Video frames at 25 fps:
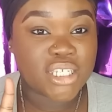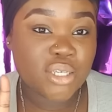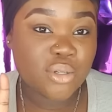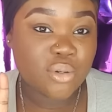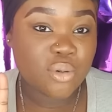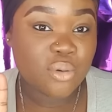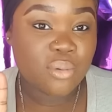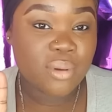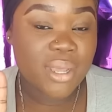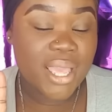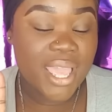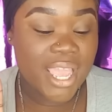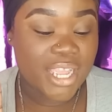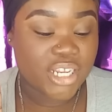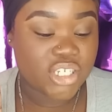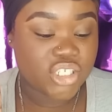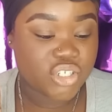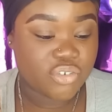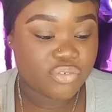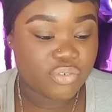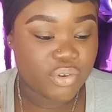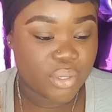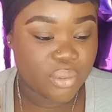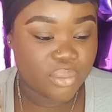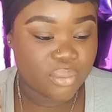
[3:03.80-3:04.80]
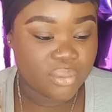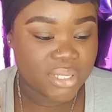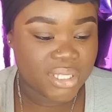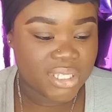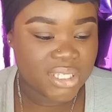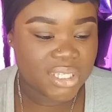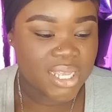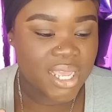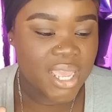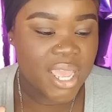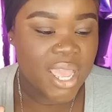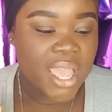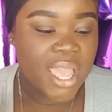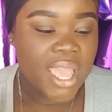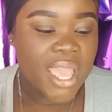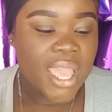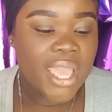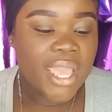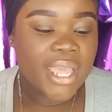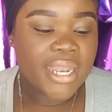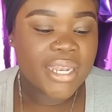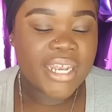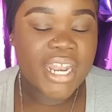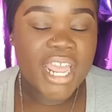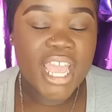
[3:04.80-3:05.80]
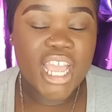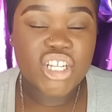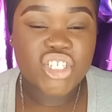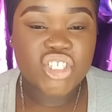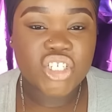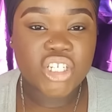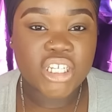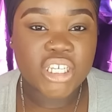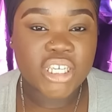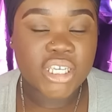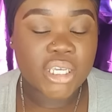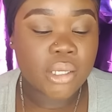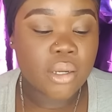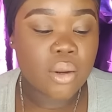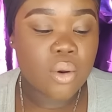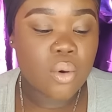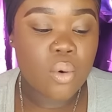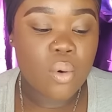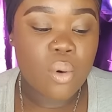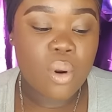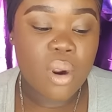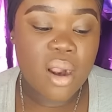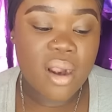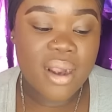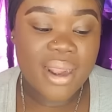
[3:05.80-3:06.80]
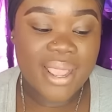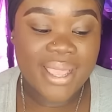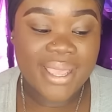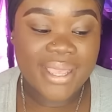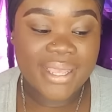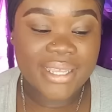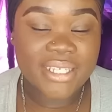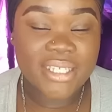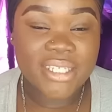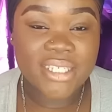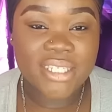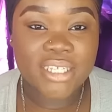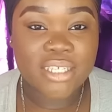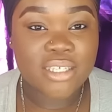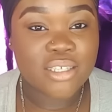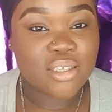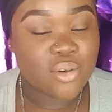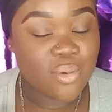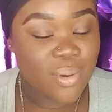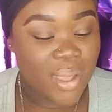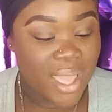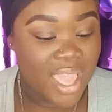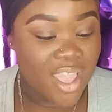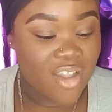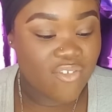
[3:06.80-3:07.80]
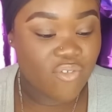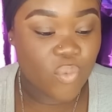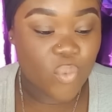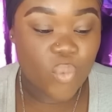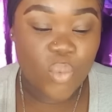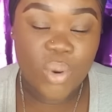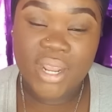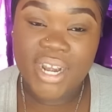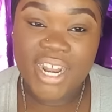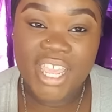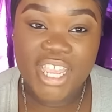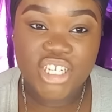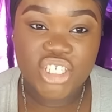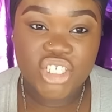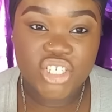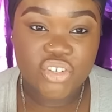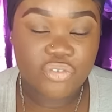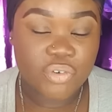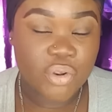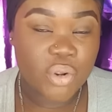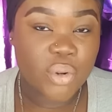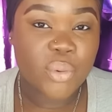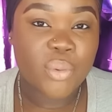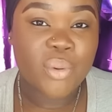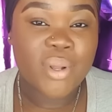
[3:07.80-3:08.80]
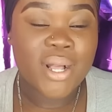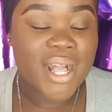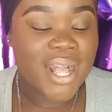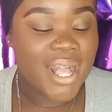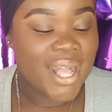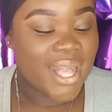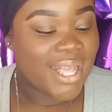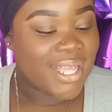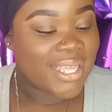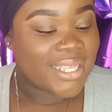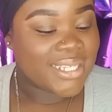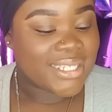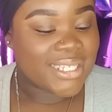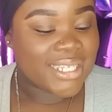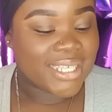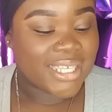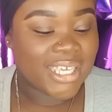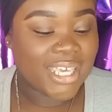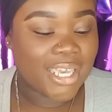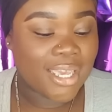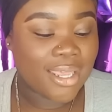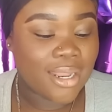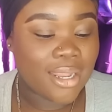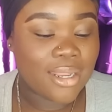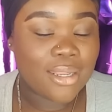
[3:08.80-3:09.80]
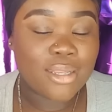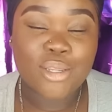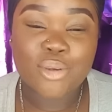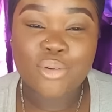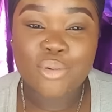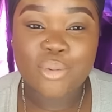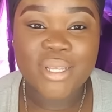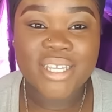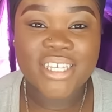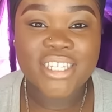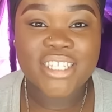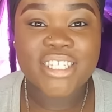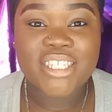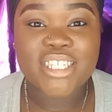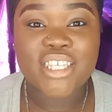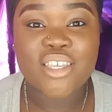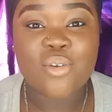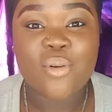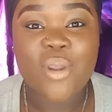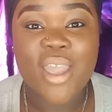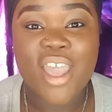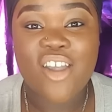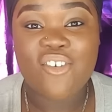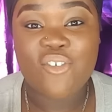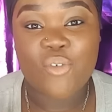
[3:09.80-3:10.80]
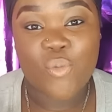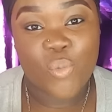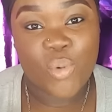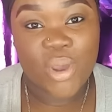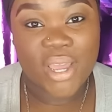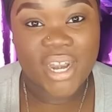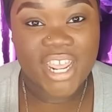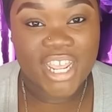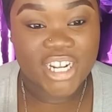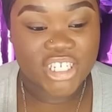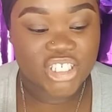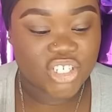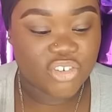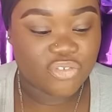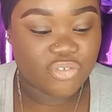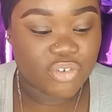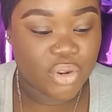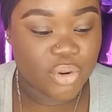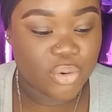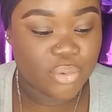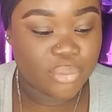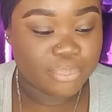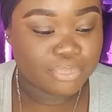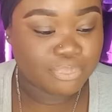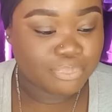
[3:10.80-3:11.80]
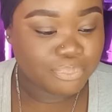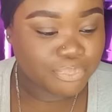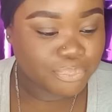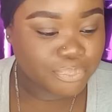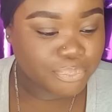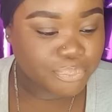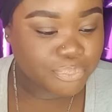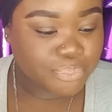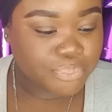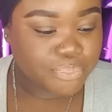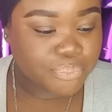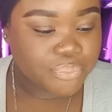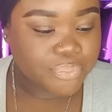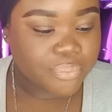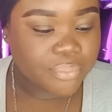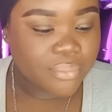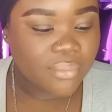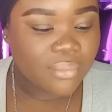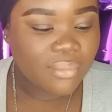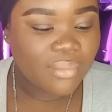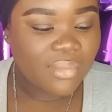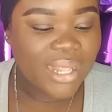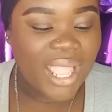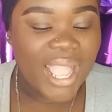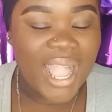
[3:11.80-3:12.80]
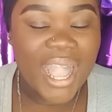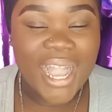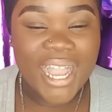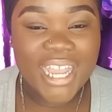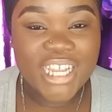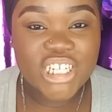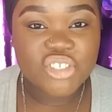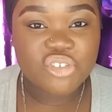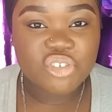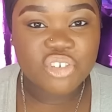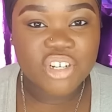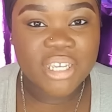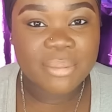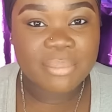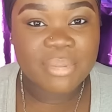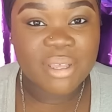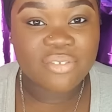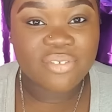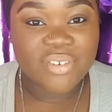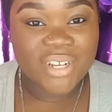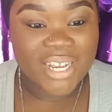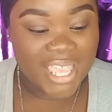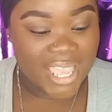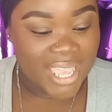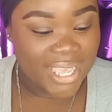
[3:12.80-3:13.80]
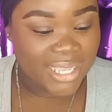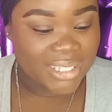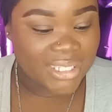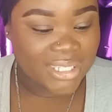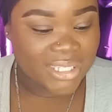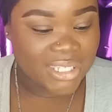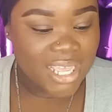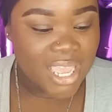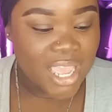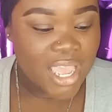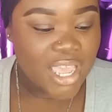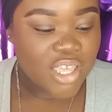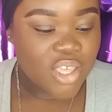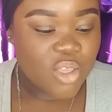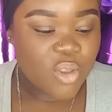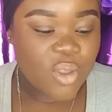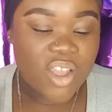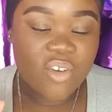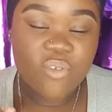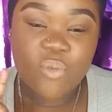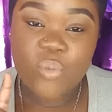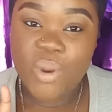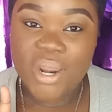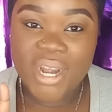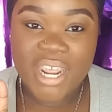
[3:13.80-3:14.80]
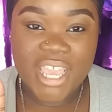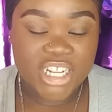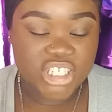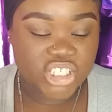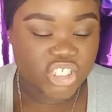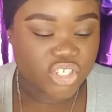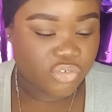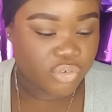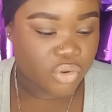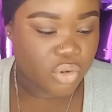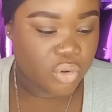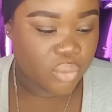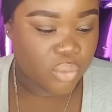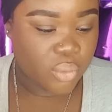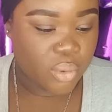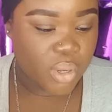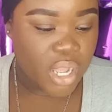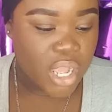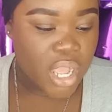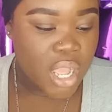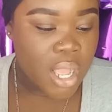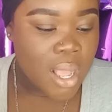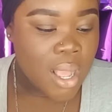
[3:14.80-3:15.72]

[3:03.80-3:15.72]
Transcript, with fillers: two extra votes Naturally, ORS, you have one extra vote. Tequila Lewis, you have one extra vote. I Dream of Lex, you have one extra vote.